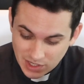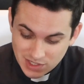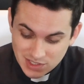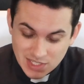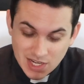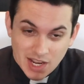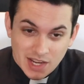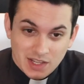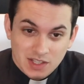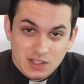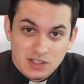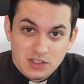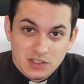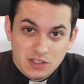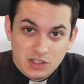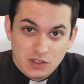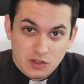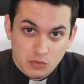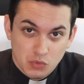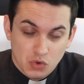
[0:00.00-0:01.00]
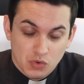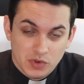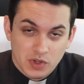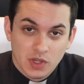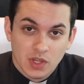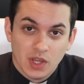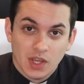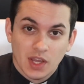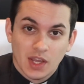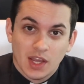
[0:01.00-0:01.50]
antagonist in the movie,
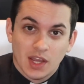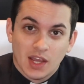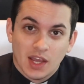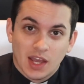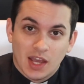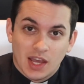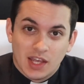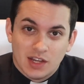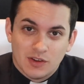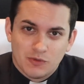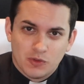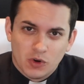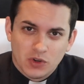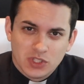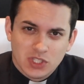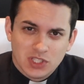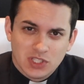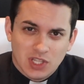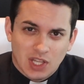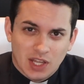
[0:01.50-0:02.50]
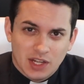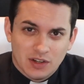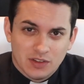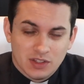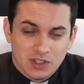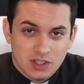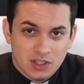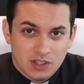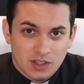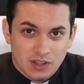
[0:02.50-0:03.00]
and it focuses a lot on
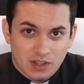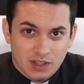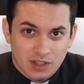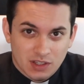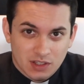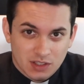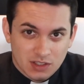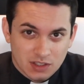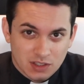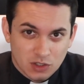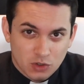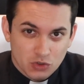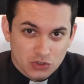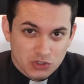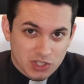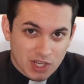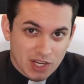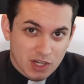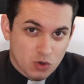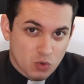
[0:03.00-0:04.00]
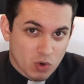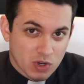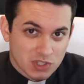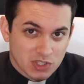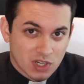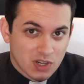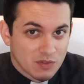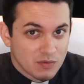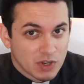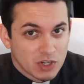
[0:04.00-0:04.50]
the little side quests
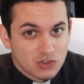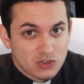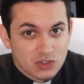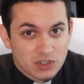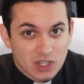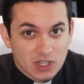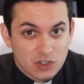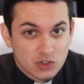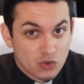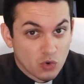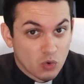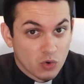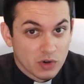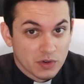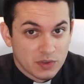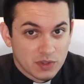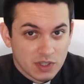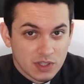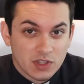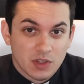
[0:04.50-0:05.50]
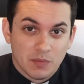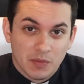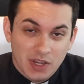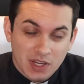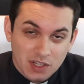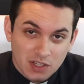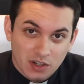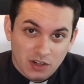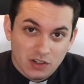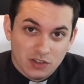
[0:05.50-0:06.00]
and adventures that Dorothy, the
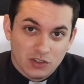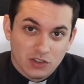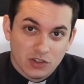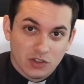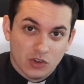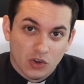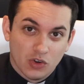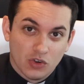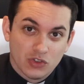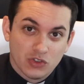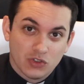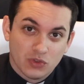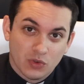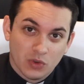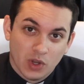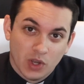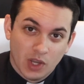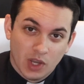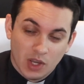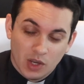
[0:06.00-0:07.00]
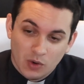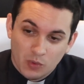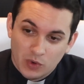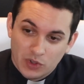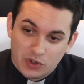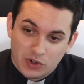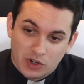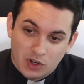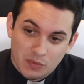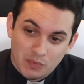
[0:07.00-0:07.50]
main character, goes with
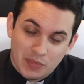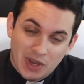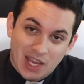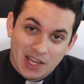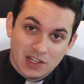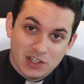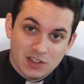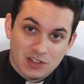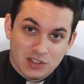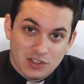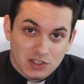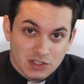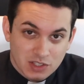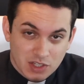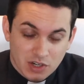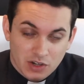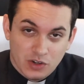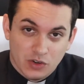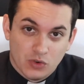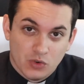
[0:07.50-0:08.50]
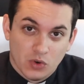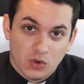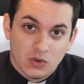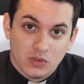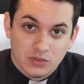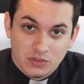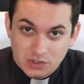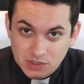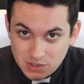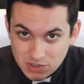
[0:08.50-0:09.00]
her companions, the
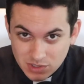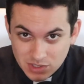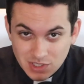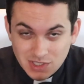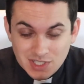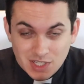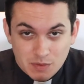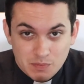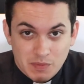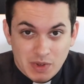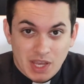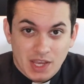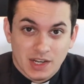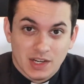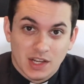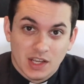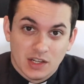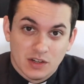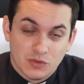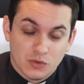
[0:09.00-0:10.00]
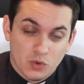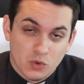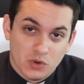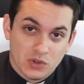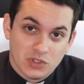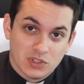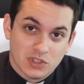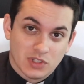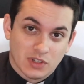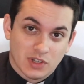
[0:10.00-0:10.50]
Scarecrow, the Tin Man, and of
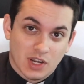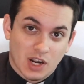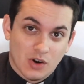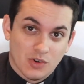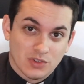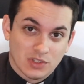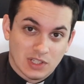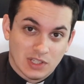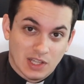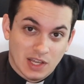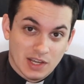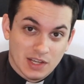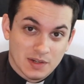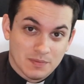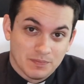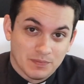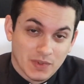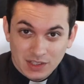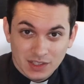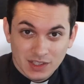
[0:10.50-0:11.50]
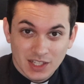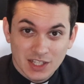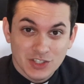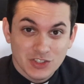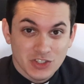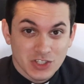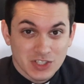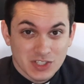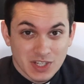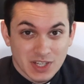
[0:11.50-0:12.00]
course the Cowardly Lion. Let's
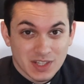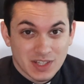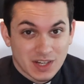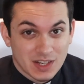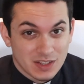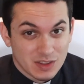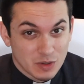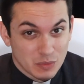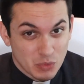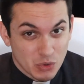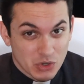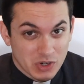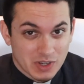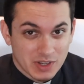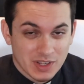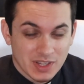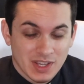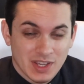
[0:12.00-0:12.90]
just say that in the book,